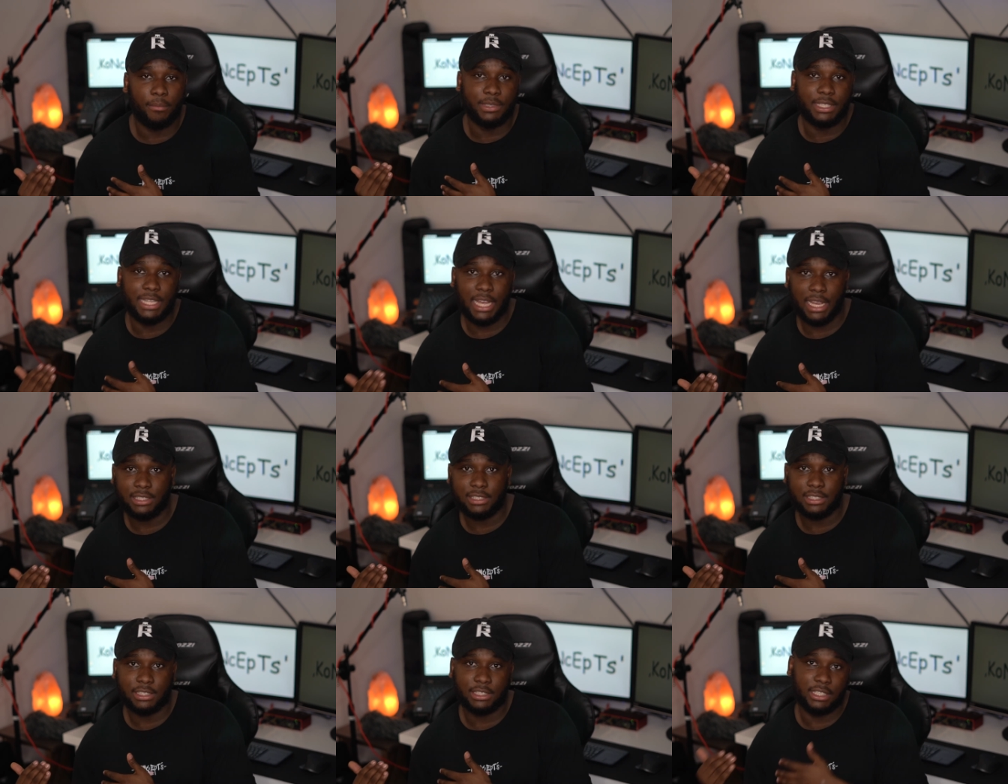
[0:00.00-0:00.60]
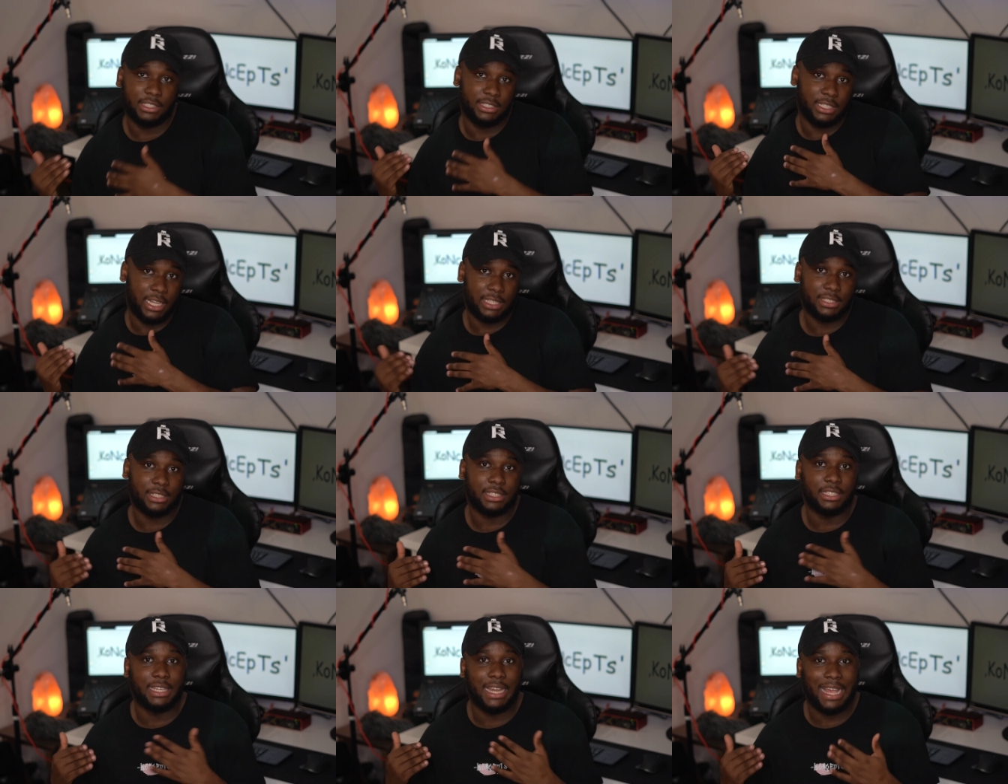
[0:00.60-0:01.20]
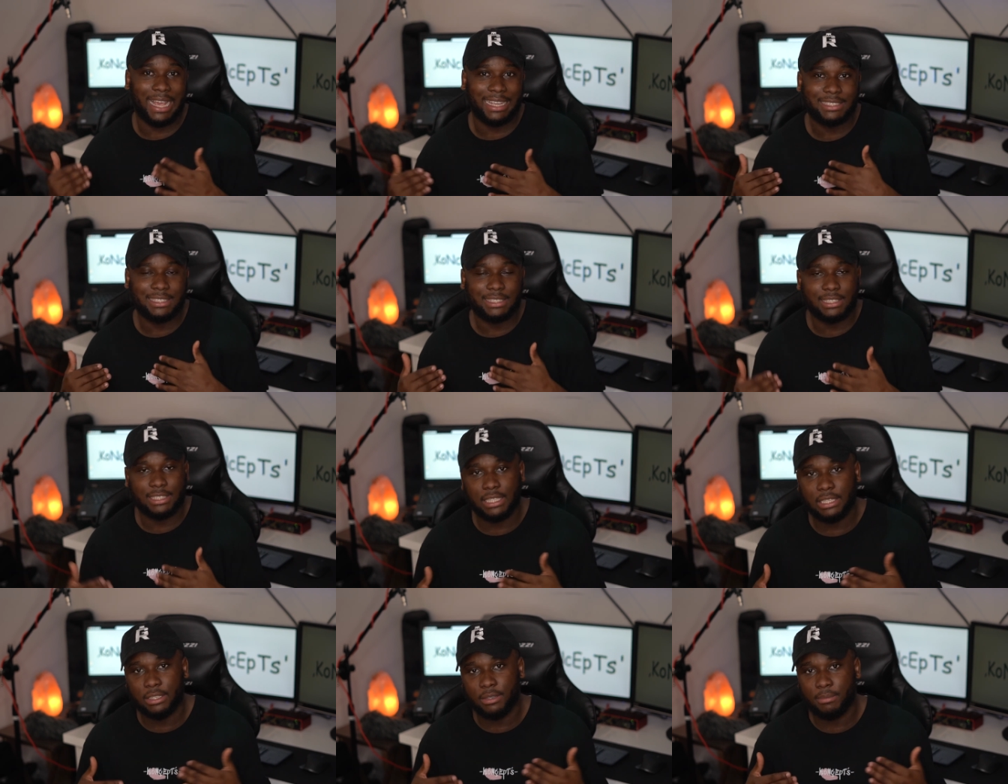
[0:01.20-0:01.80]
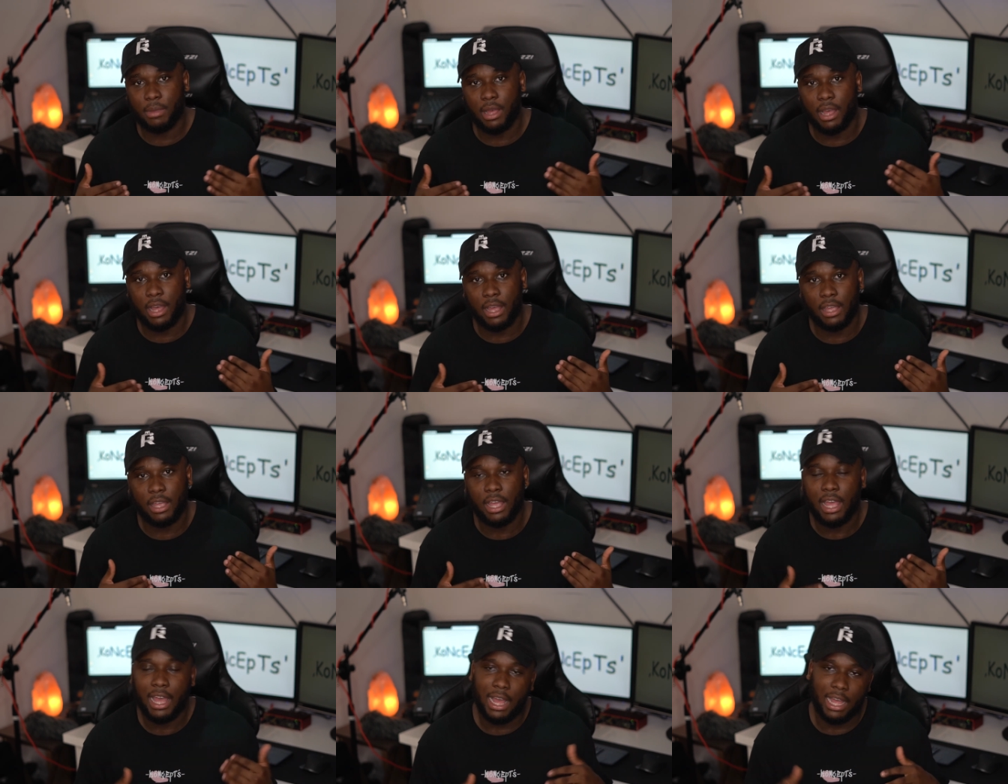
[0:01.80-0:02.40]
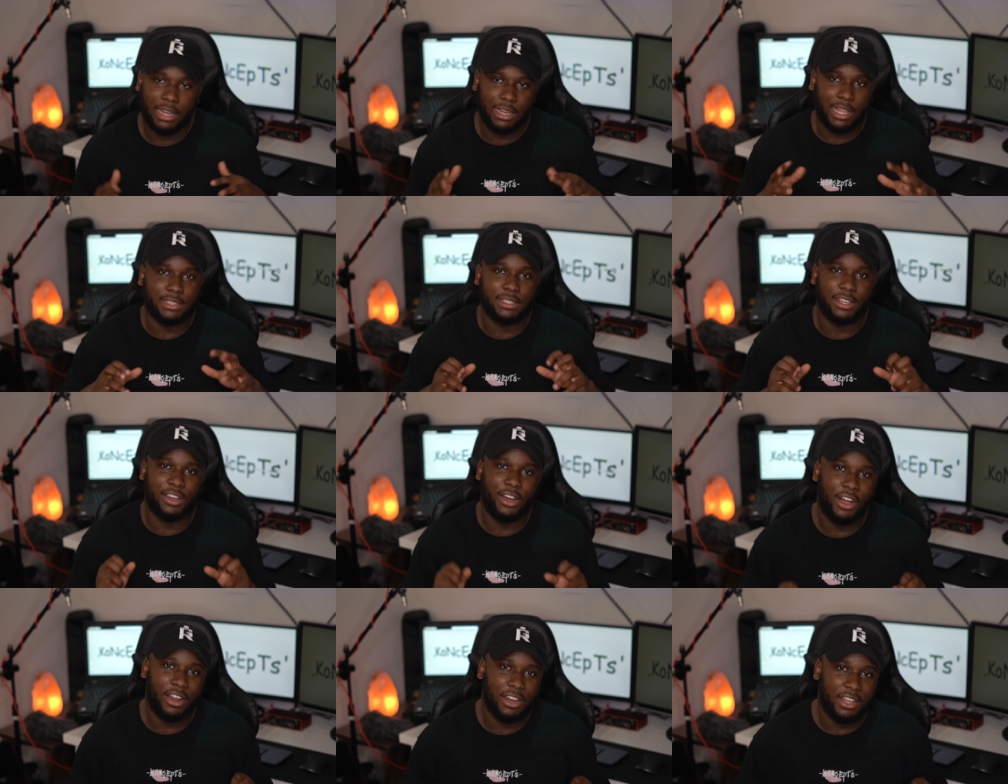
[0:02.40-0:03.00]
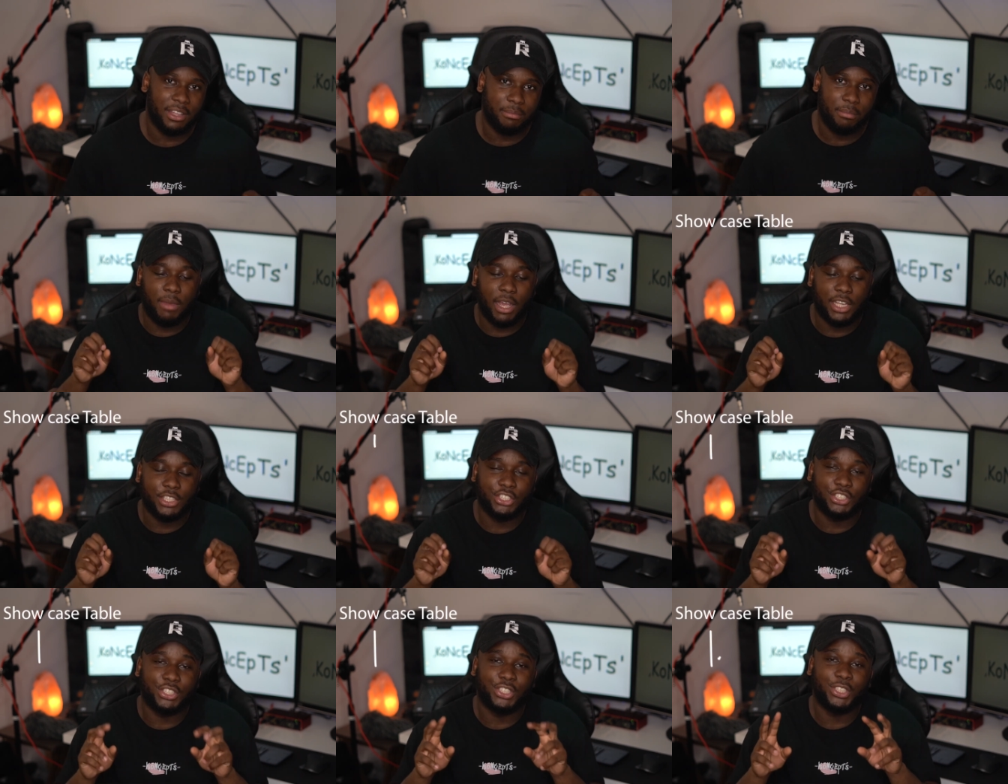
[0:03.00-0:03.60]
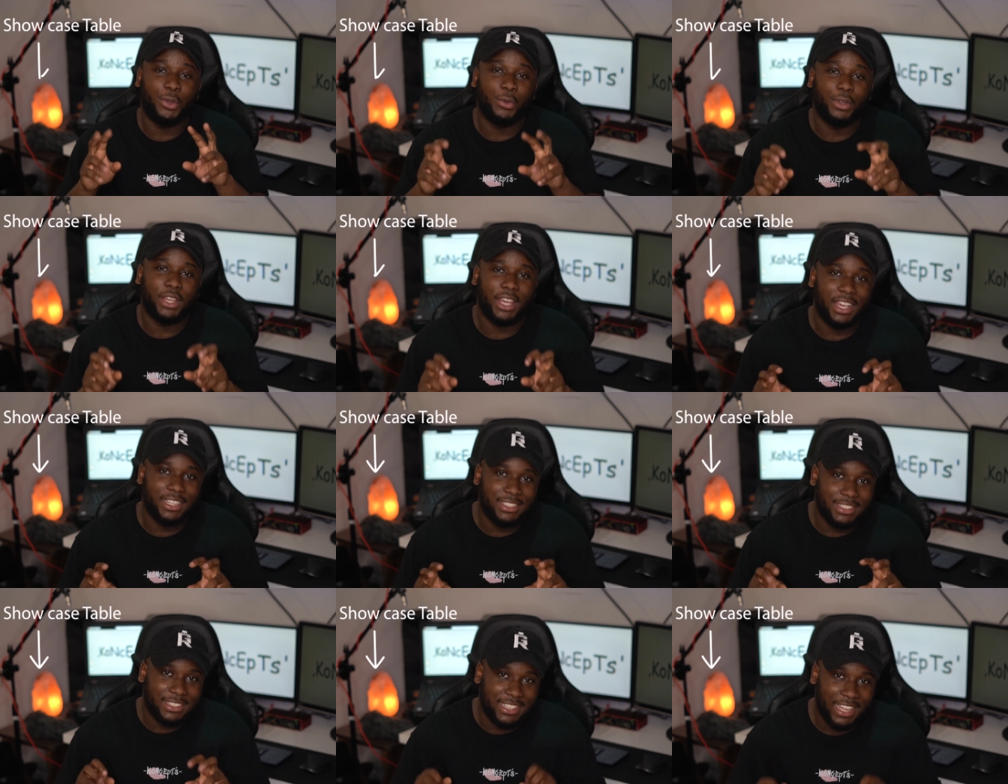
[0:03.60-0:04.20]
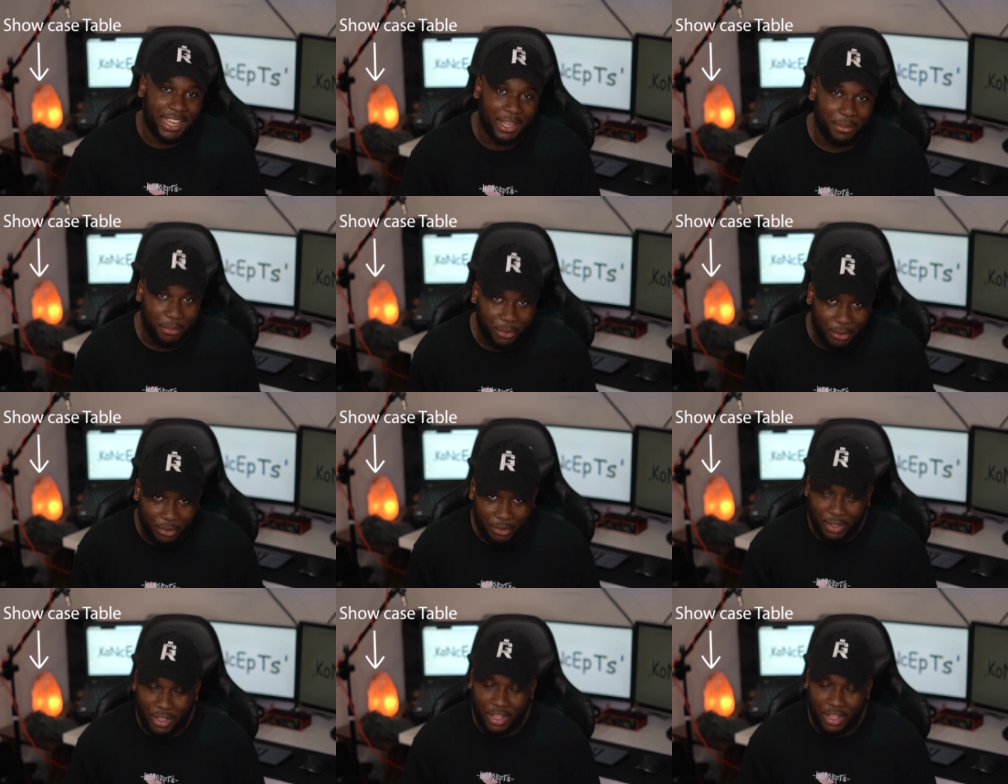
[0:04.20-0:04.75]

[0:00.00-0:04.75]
desk, the desk next to my, I like to call it my showcase table,